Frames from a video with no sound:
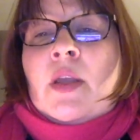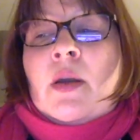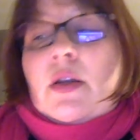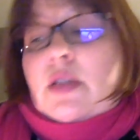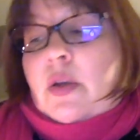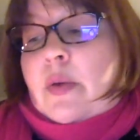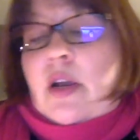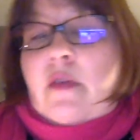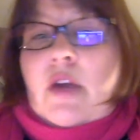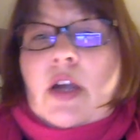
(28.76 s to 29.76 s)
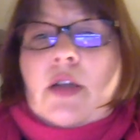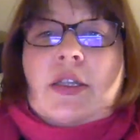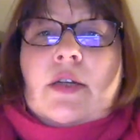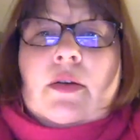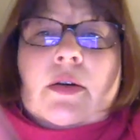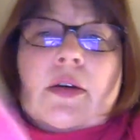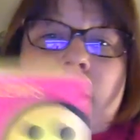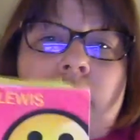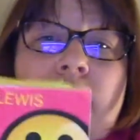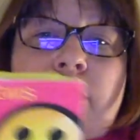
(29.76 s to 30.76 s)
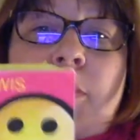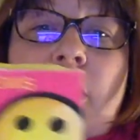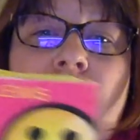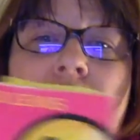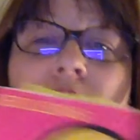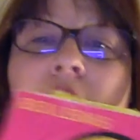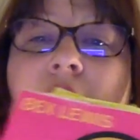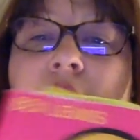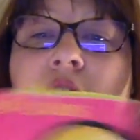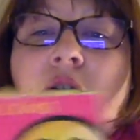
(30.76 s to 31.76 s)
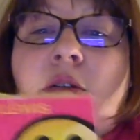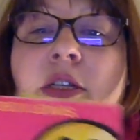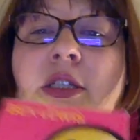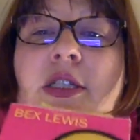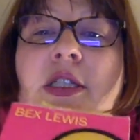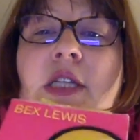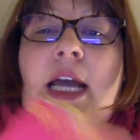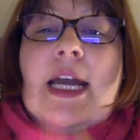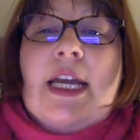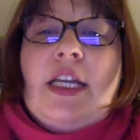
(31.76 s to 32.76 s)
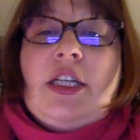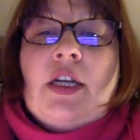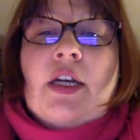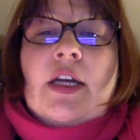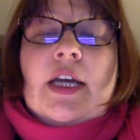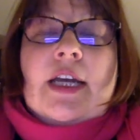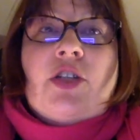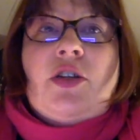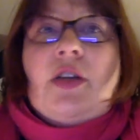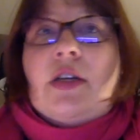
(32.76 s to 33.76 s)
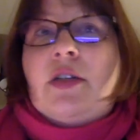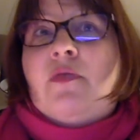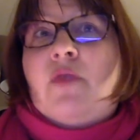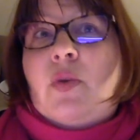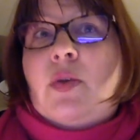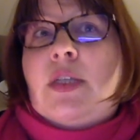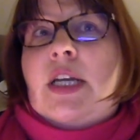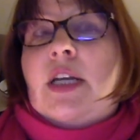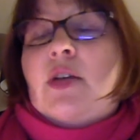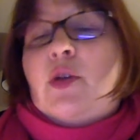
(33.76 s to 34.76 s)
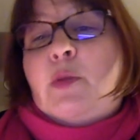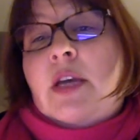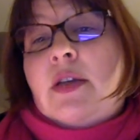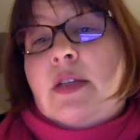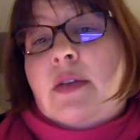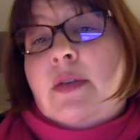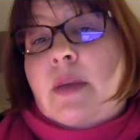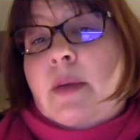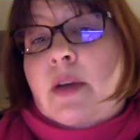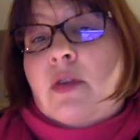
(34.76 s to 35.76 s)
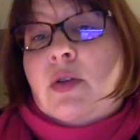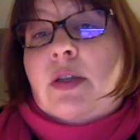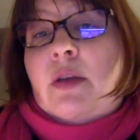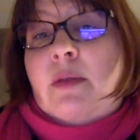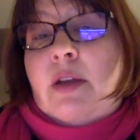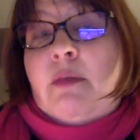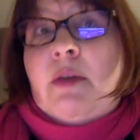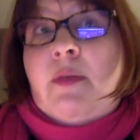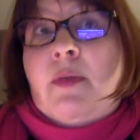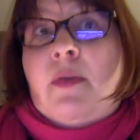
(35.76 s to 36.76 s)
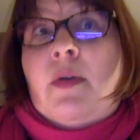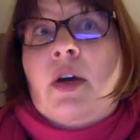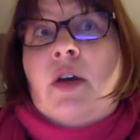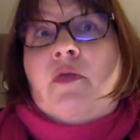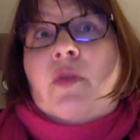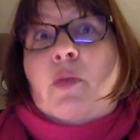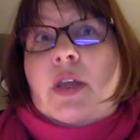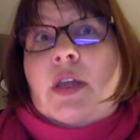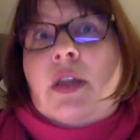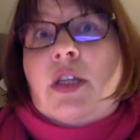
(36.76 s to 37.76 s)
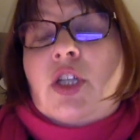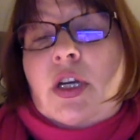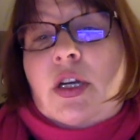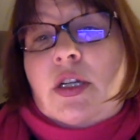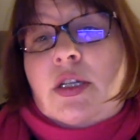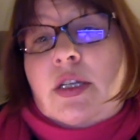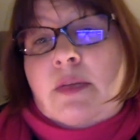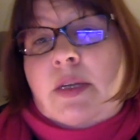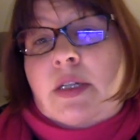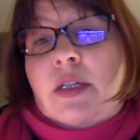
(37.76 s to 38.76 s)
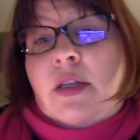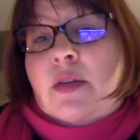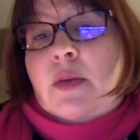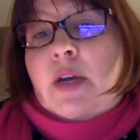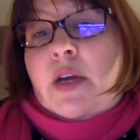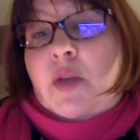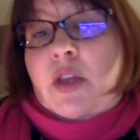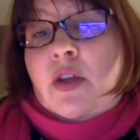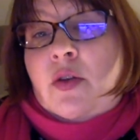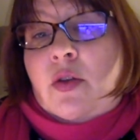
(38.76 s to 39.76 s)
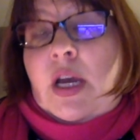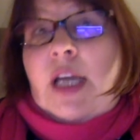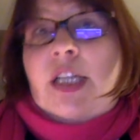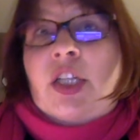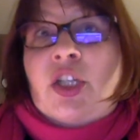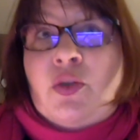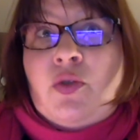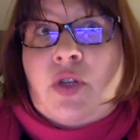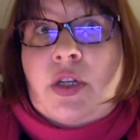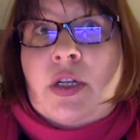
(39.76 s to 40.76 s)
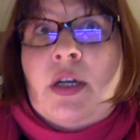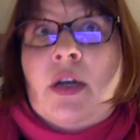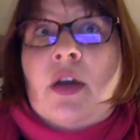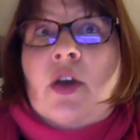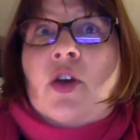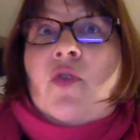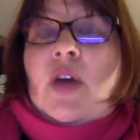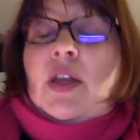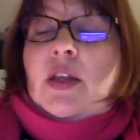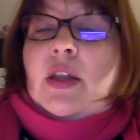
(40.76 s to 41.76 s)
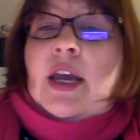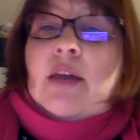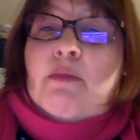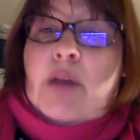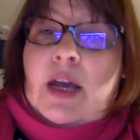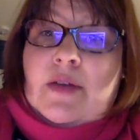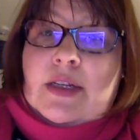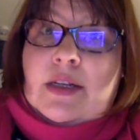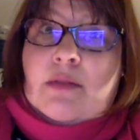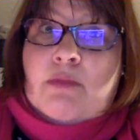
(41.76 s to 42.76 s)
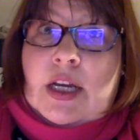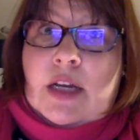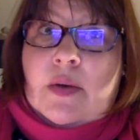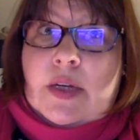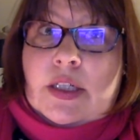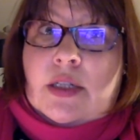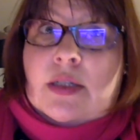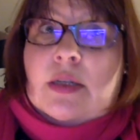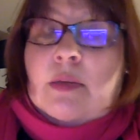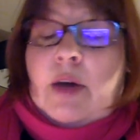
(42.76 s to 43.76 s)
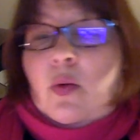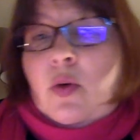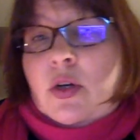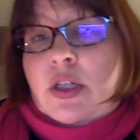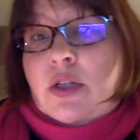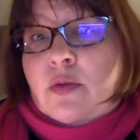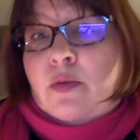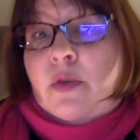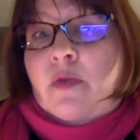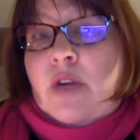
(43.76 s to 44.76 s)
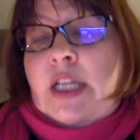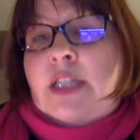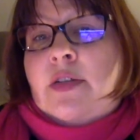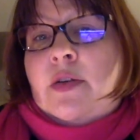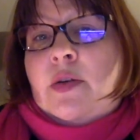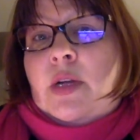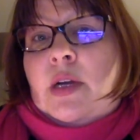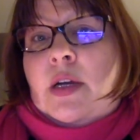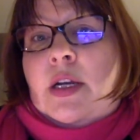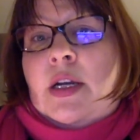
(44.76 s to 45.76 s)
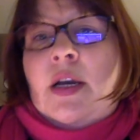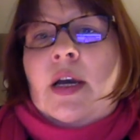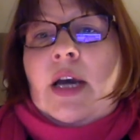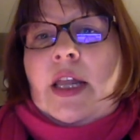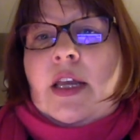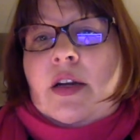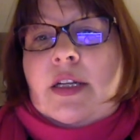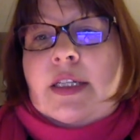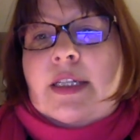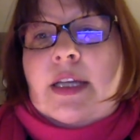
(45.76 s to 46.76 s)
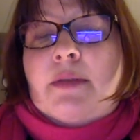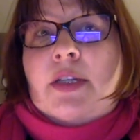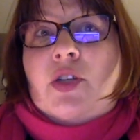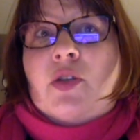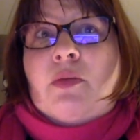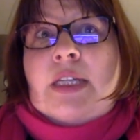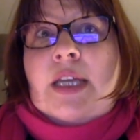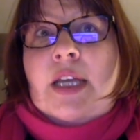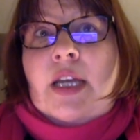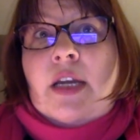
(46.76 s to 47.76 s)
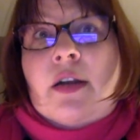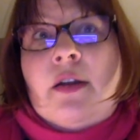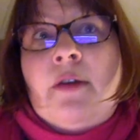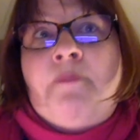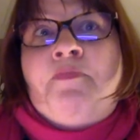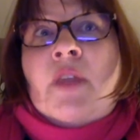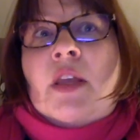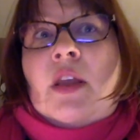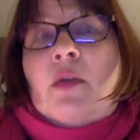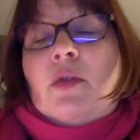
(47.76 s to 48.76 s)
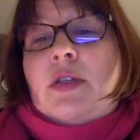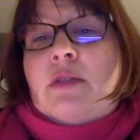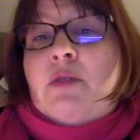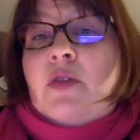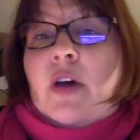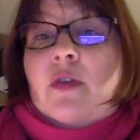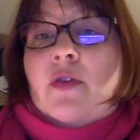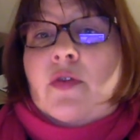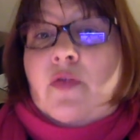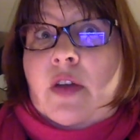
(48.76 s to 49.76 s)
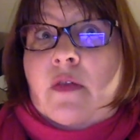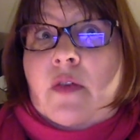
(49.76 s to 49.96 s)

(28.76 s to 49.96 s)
So when I wrote this book, Raising Children in the Digital Age, in 2014. It was because I was coming across so many people from within the church, especially those working with youth and children, who found that they and parents had many questions about what children were really doing online and the kind of steps that should be taken. They wanted to move out of the fear